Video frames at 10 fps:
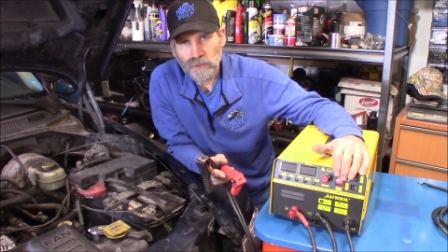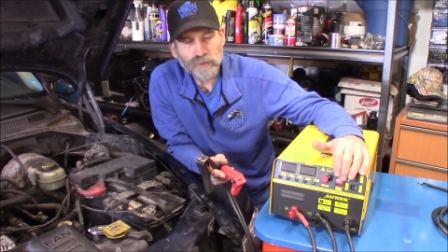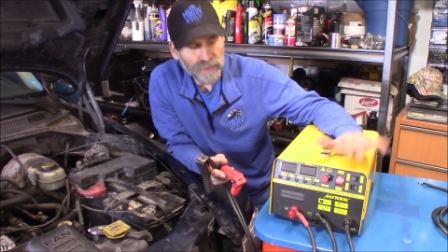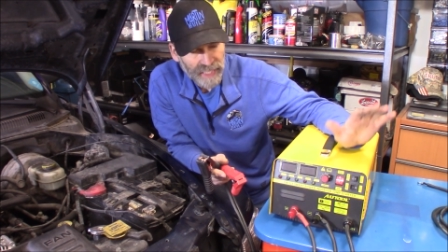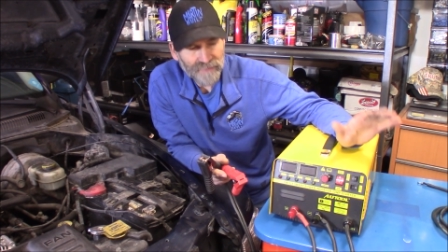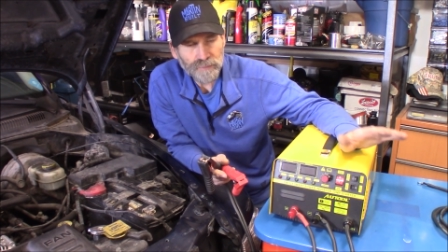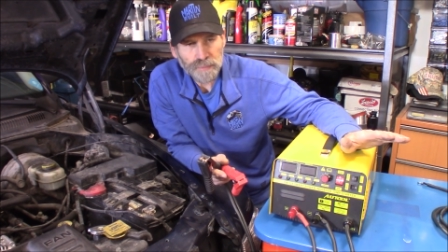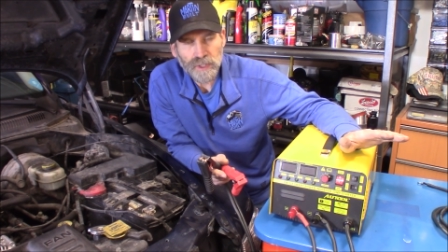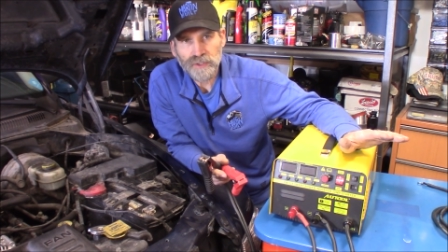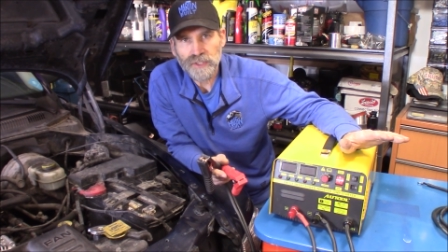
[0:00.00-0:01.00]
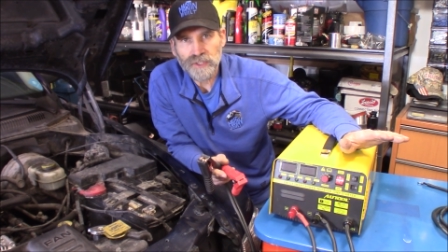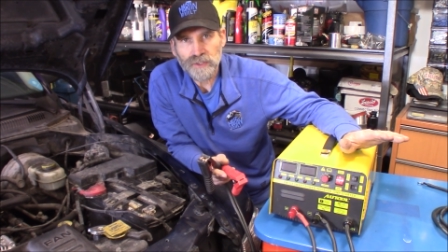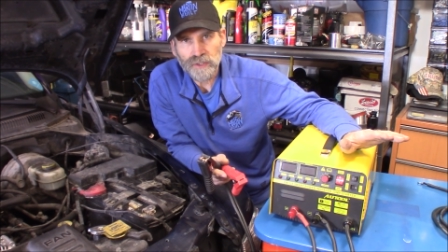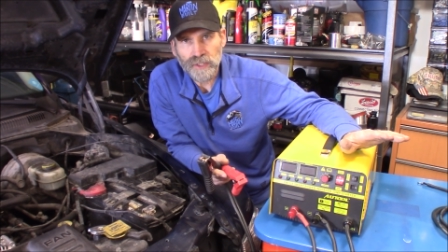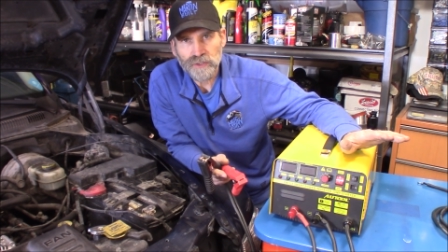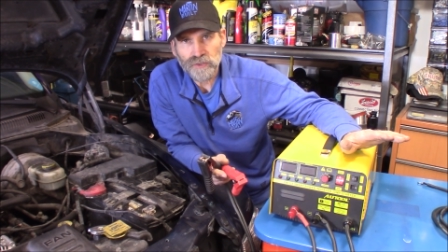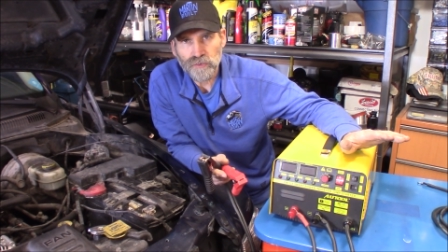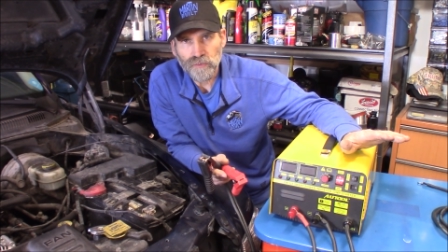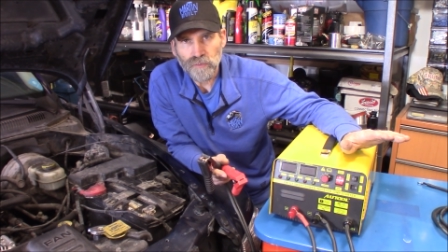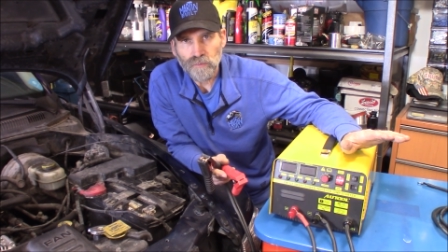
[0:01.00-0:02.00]
you could have it plugged in
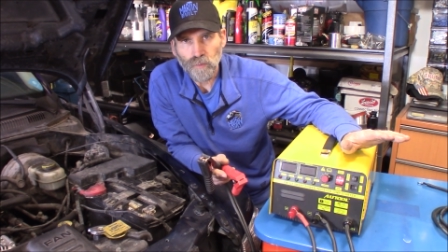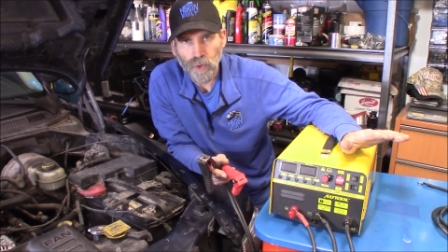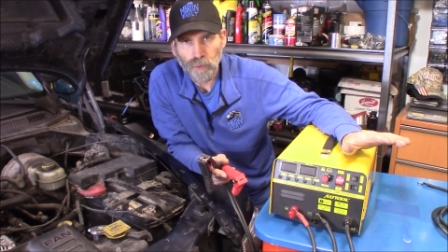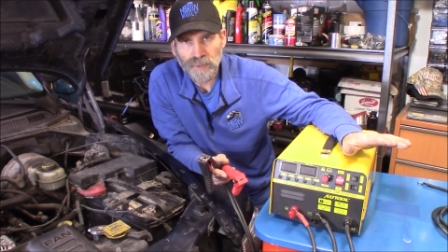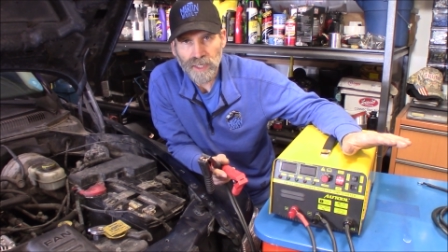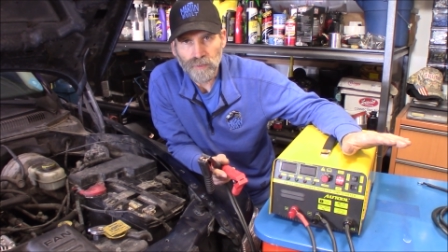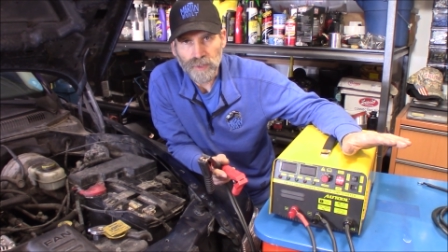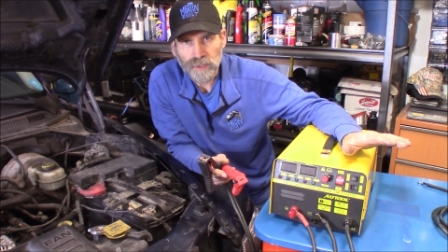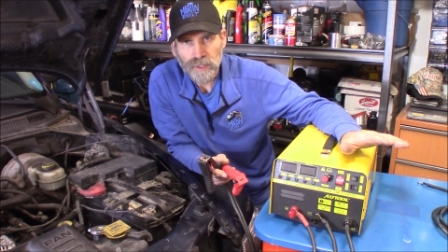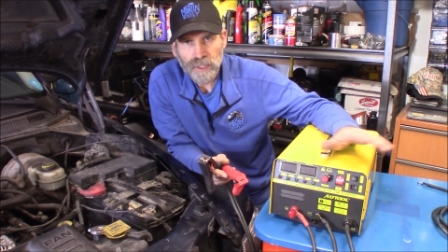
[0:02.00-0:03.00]
into wall power,